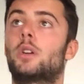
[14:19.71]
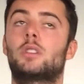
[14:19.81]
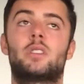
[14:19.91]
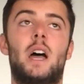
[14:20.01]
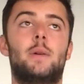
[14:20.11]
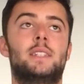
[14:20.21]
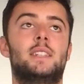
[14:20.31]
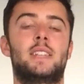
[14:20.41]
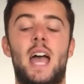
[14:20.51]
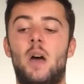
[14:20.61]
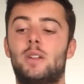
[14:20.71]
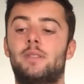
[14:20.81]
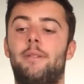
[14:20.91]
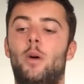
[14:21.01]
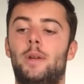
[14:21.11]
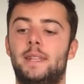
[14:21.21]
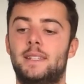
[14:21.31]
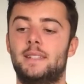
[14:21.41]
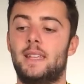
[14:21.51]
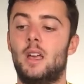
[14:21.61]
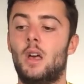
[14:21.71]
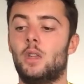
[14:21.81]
because of how he's hit it, how it's felt when he's hit it.